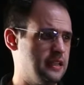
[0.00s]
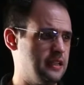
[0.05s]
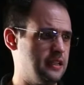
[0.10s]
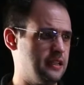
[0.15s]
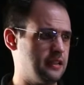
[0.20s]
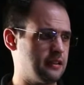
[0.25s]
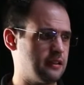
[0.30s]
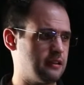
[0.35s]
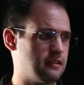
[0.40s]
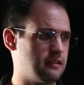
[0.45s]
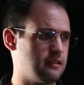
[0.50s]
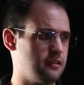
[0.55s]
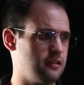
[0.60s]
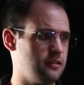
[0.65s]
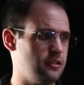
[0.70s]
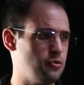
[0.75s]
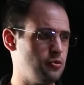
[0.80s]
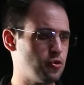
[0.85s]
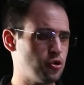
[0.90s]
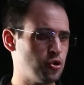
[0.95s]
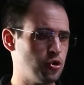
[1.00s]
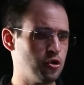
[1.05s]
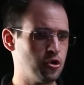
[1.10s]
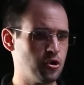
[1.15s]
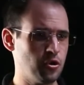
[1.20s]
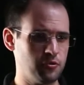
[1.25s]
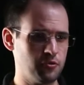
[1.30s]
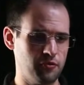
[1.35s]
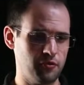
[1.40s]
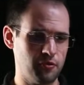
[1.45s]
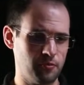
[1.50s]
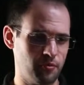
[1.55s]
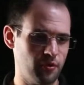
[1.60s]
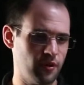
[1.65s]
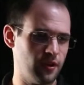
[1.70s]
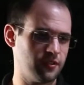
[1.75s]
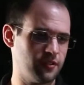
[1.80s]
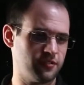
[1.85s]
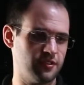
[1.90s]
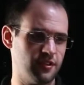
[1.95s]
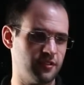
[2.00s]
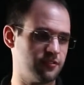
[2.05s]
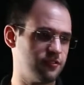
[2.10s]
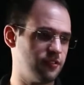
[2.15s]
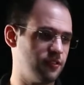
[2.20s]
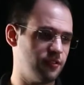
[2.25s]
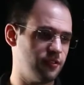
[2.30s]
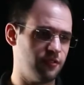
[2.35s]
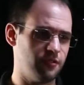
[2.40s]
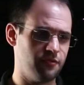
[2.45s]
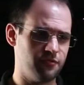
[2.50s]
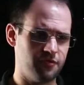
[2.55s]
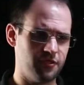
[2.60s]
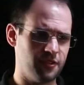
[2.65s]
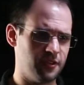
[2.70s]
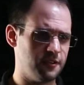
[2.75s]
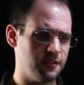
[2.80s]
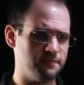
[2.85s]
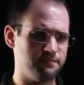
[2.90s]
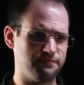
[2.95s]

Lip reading: And you could go through the process of,